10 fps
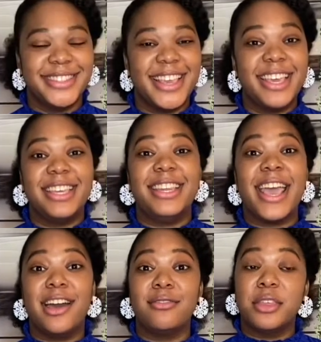
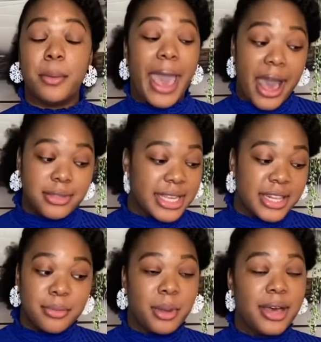Now, the outside of the
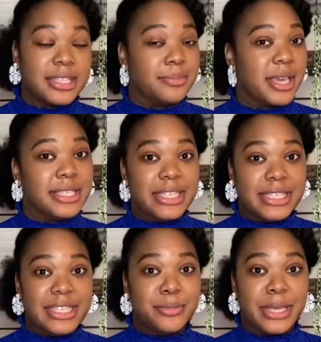box makes this
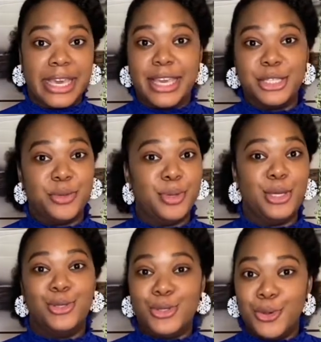seem like it should be
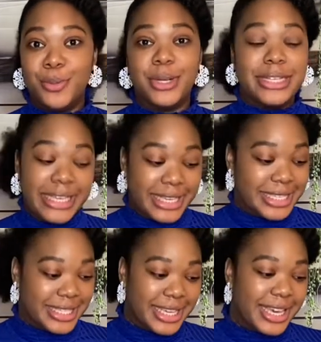super
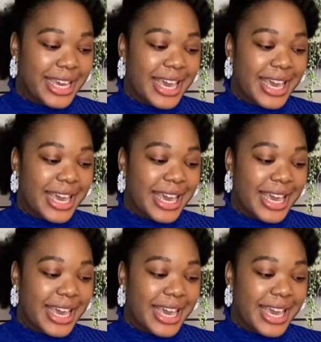easy.